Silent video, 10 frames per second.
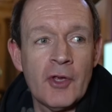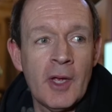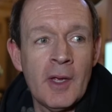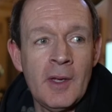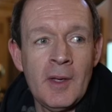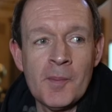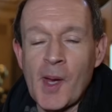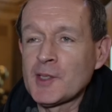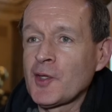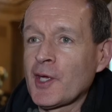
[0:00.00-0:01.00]
Uh,
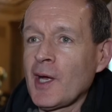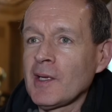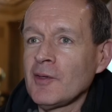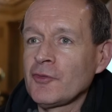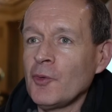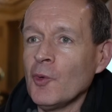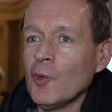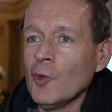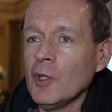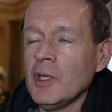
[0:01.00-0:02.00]
back to the Cutlers
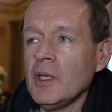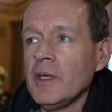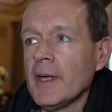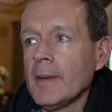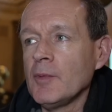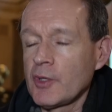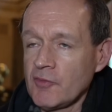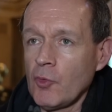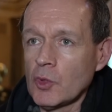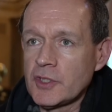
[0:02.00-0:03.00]
Hall, and um,
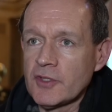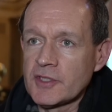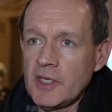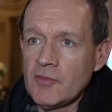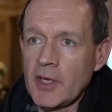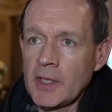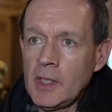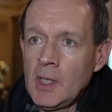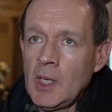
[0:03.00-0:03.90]
looking forward to this evening.